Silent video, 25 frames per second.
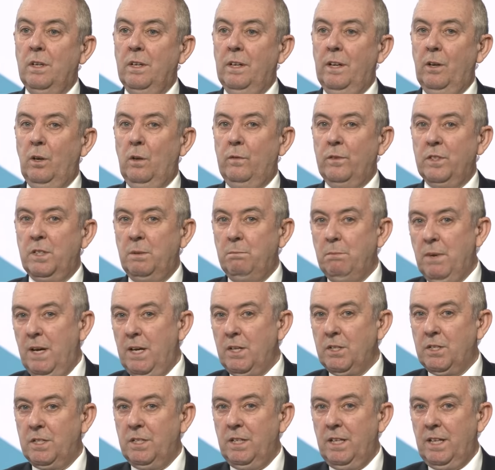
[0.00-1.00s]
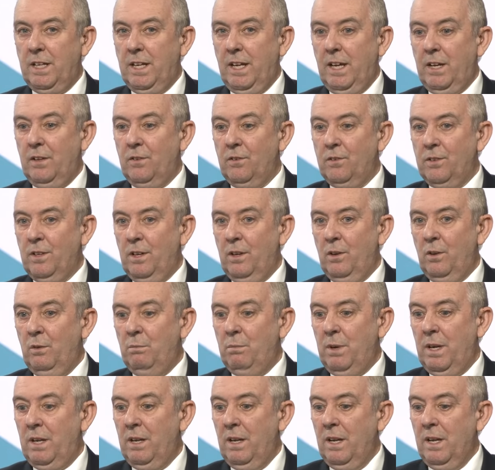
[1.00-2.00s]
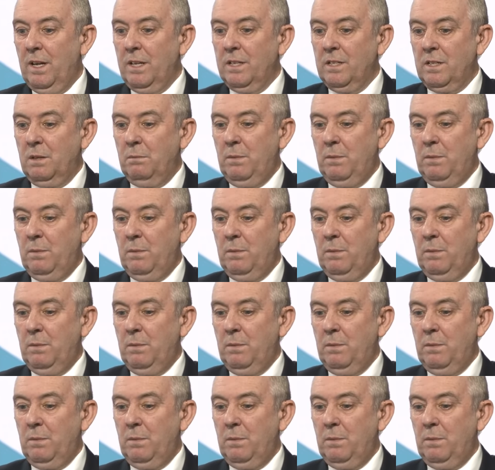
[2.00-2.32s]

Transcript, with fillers: and obviously margin accounts. So, but to